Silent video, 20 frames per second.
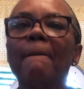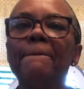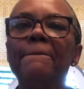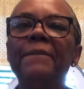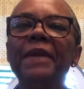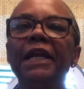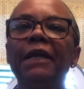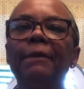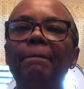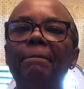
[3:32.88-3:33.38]

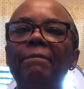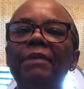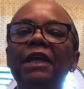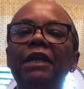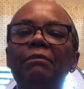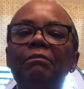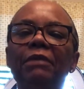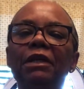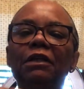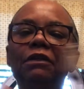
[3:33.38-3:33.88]

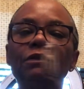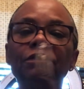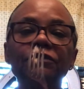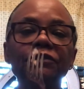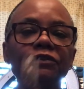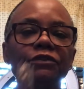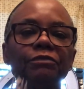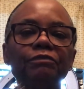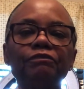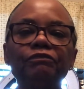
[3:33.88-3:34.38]
big
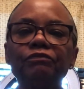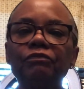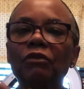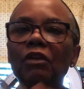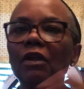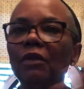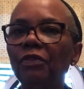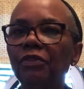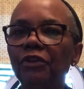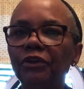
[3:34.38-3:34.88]
meals.
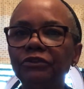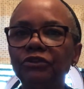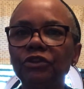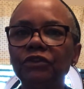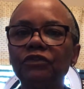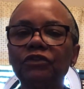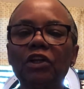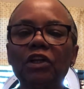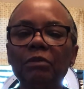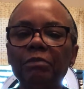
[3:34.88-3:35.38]
They're
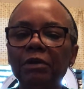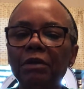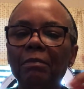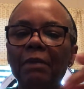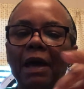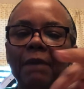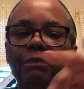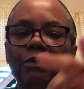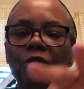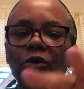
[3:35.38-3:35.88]
just going to be
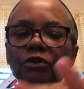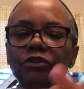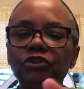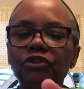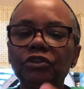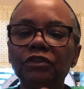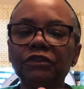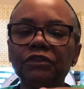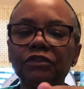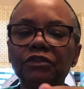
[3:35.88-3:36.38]
my
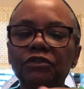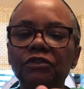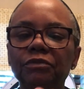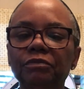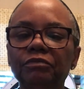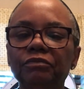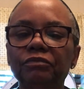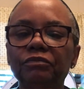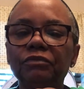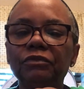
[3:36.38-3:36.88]
portions.
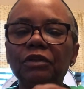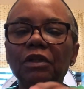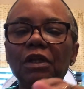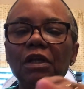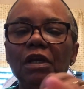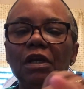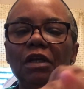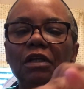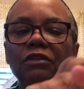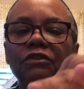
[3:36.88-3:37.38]

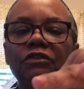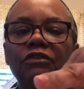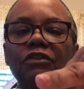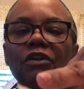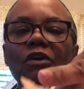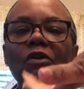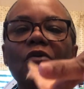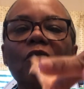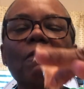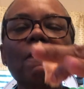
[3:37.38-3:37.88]

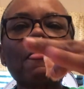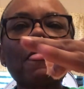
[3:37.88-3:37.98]
So,